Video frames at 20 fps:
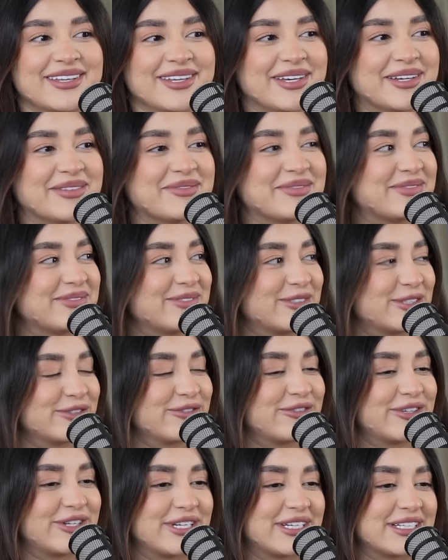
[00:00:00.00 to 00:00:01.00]
Yep.
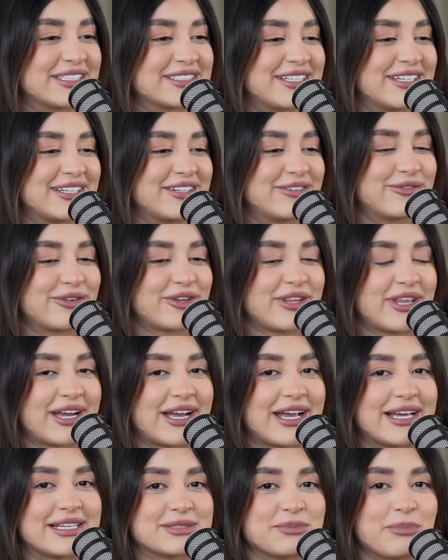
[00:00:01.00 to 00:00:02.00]
We're very excited for
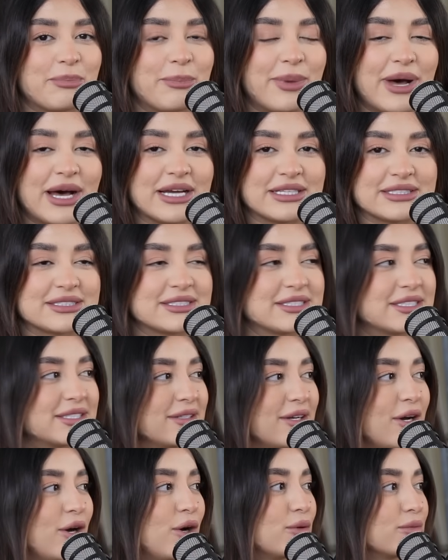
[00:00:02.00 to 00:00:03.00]
that, guys. I'm but, ex-
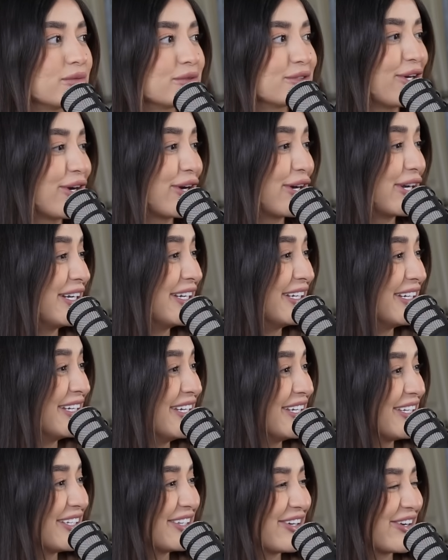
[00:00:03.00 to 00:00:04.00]
oh, sorry. Oh, go
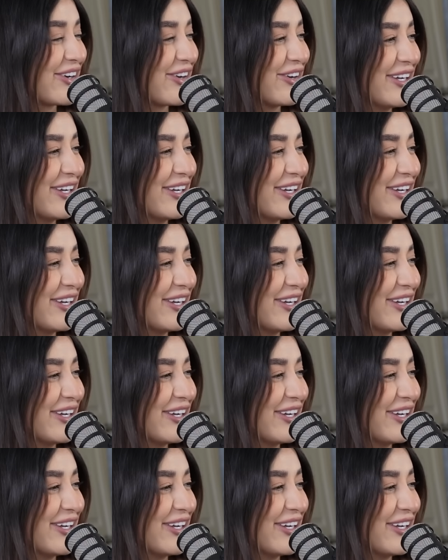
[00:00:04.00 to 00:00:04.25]
ahead. No, go